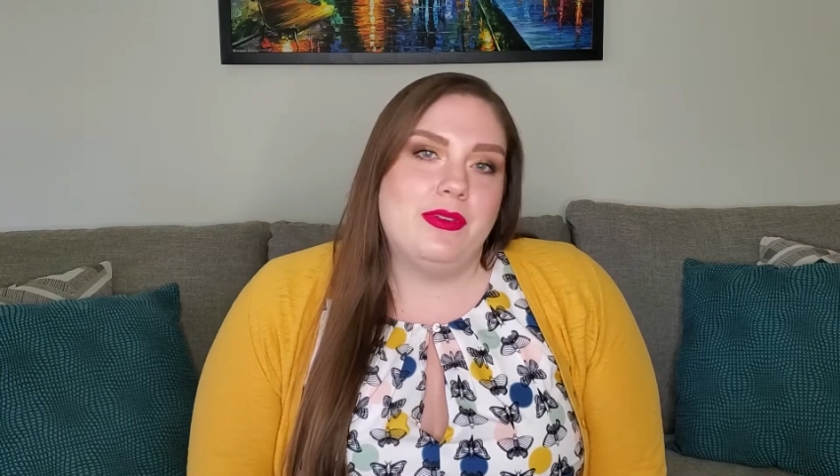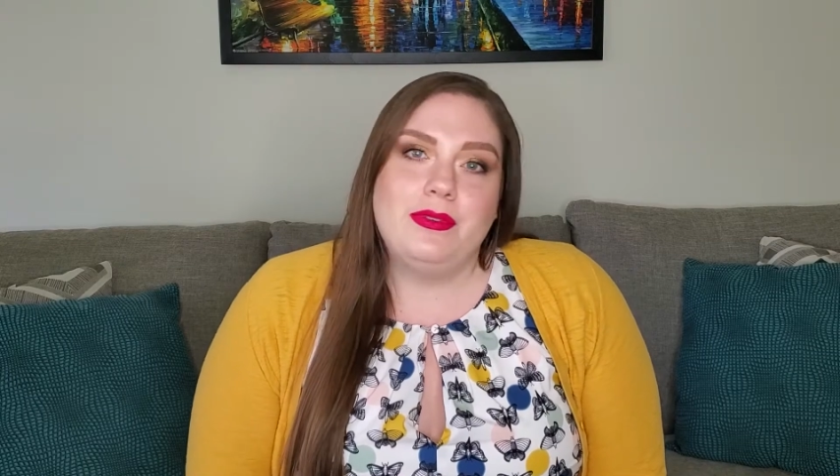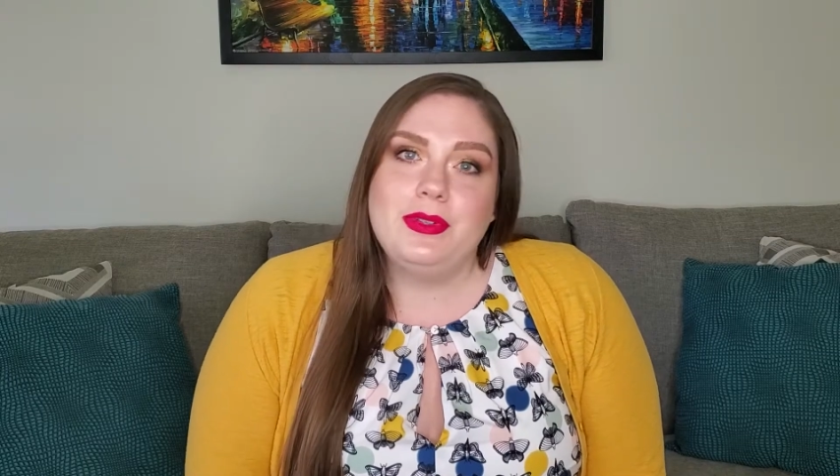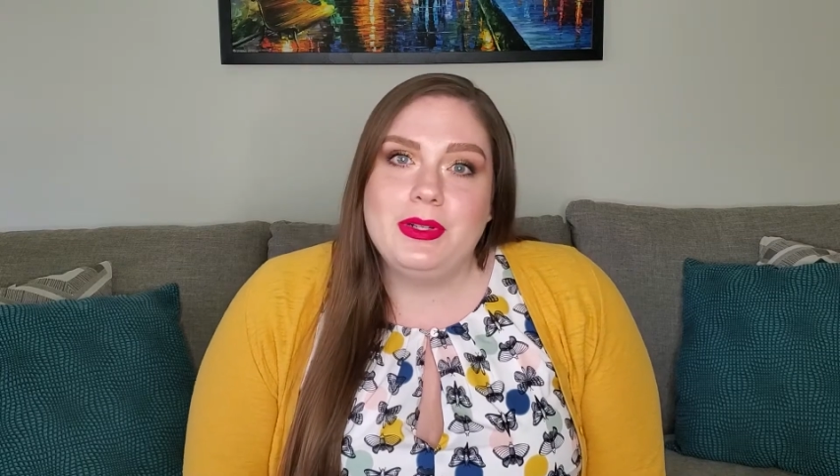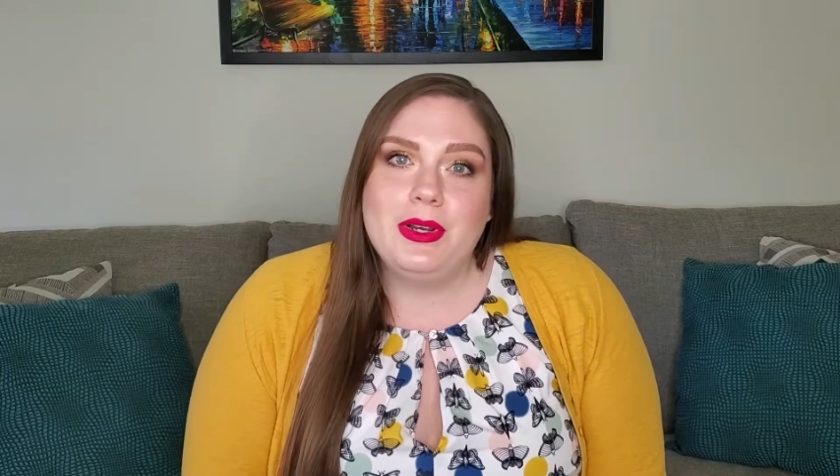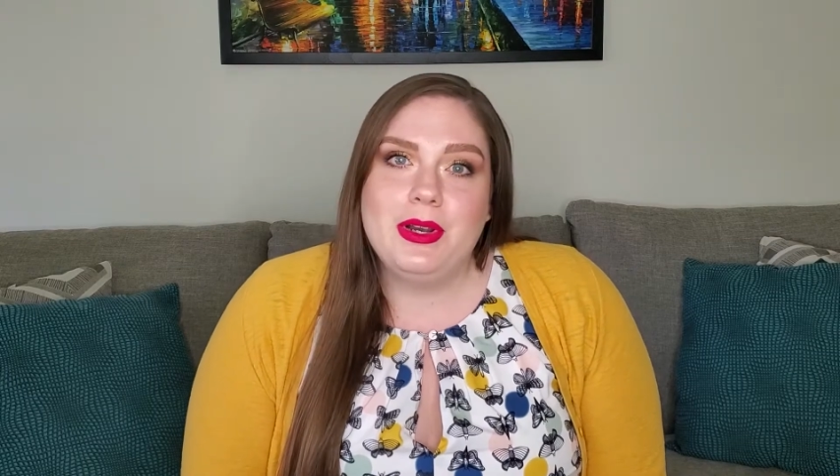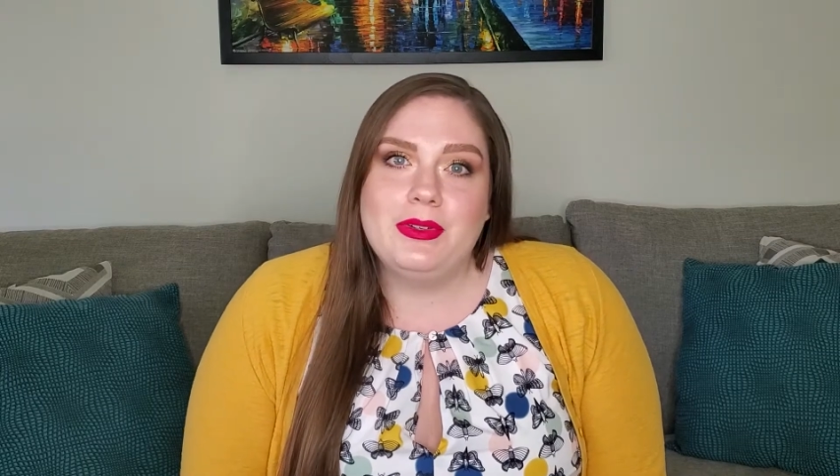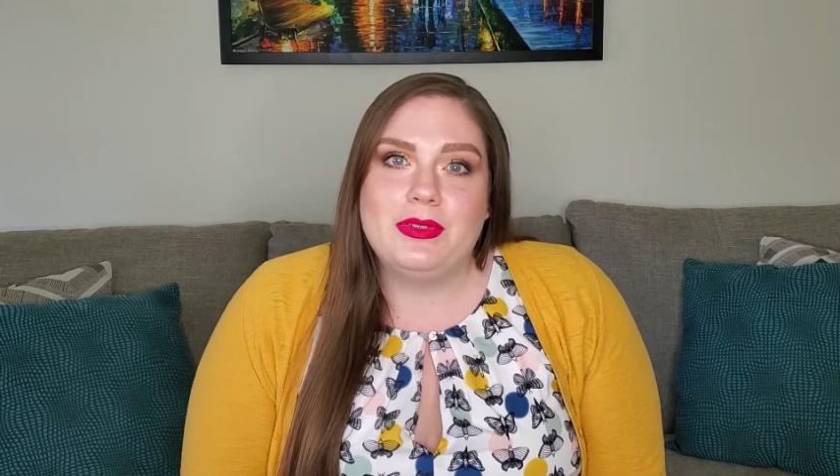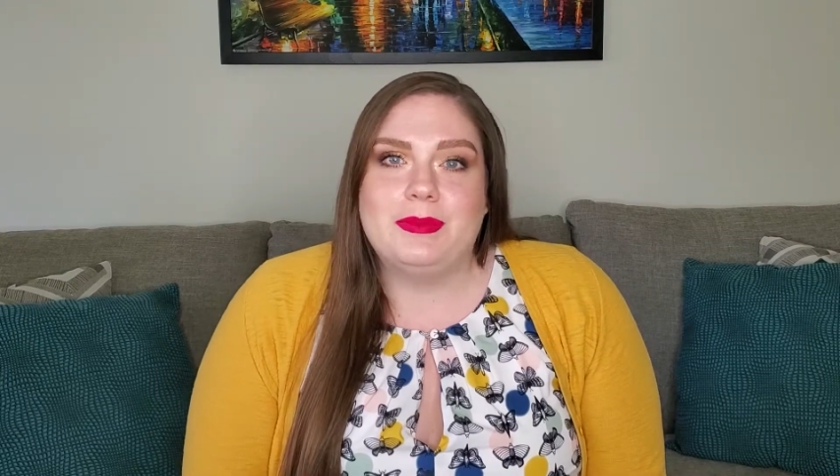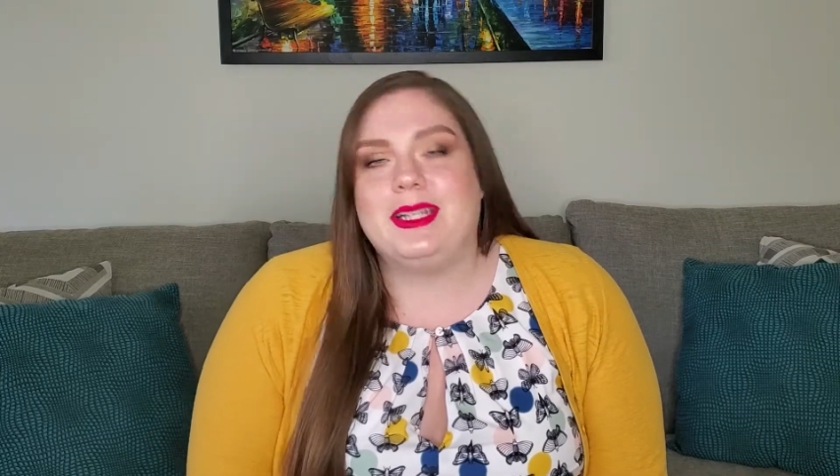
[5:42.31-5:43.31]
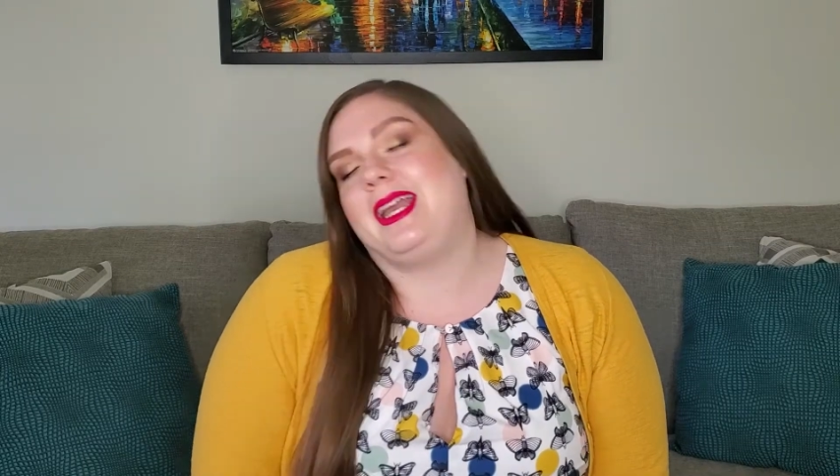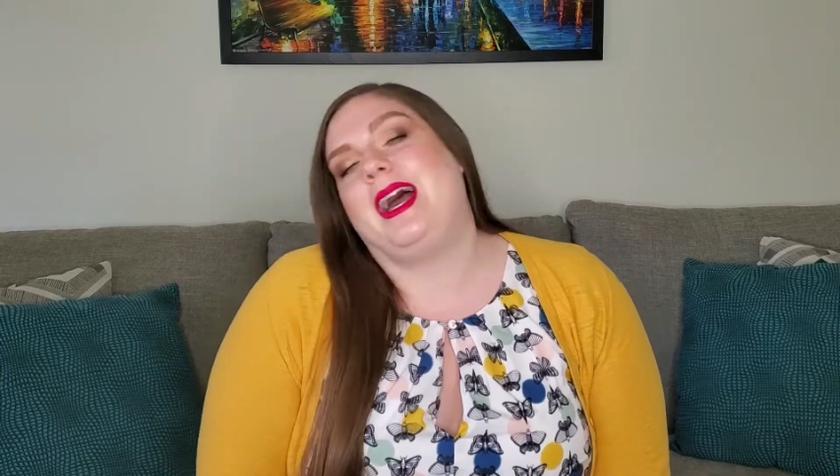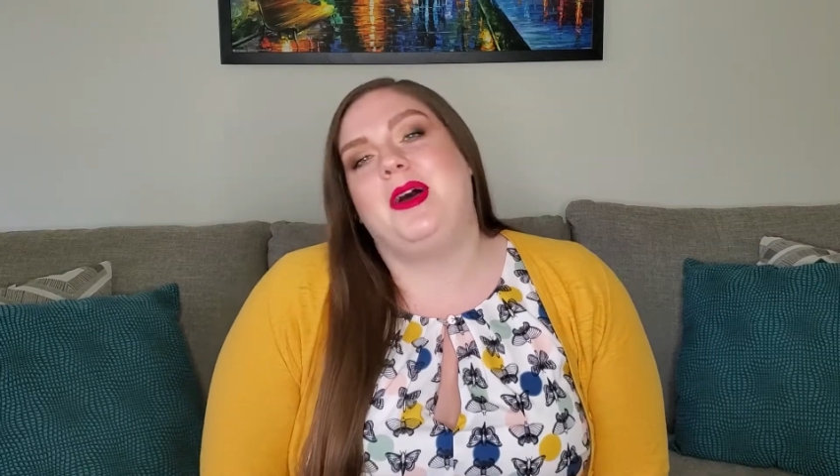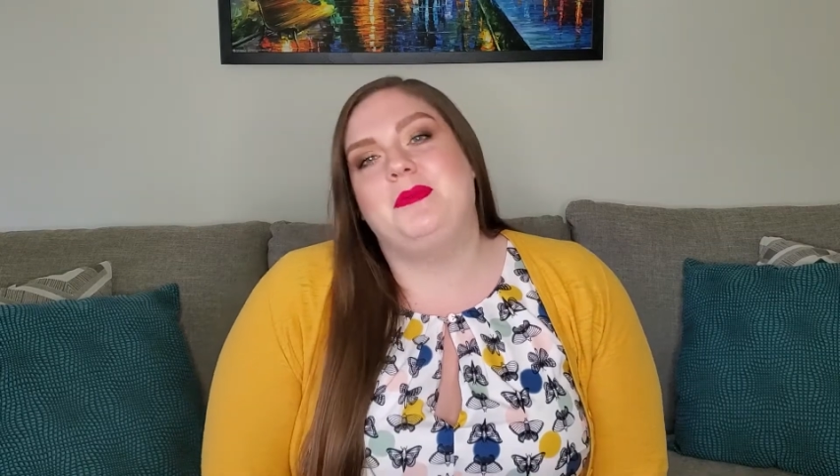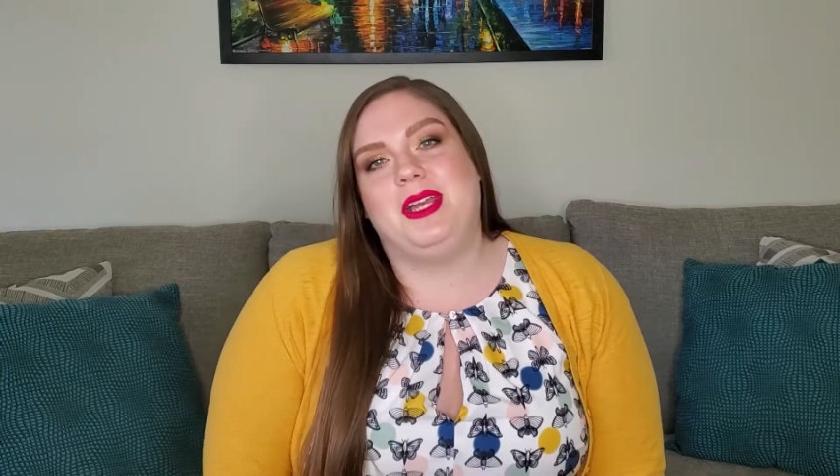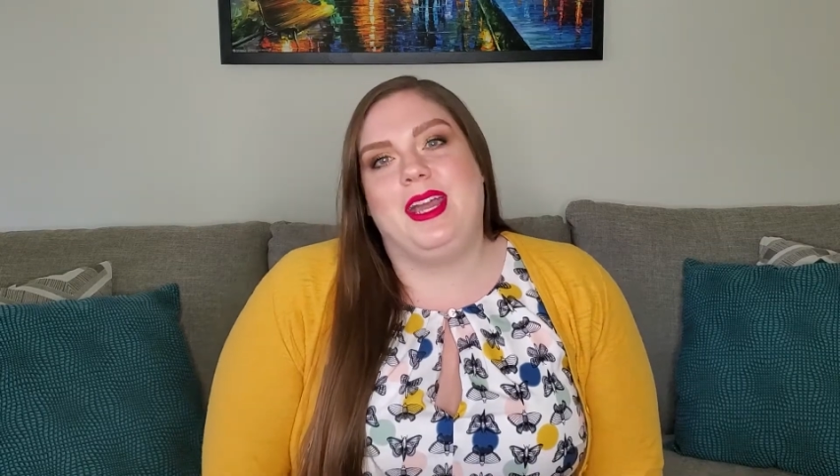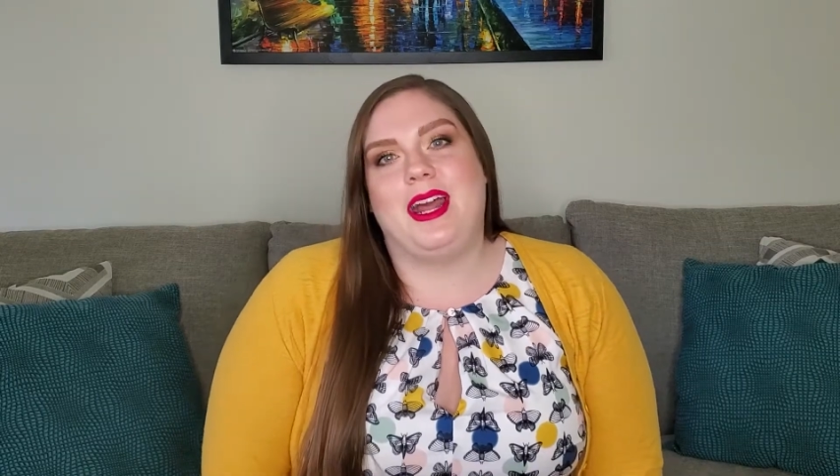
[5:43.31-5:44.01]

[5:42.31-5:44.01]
food from the cabinet.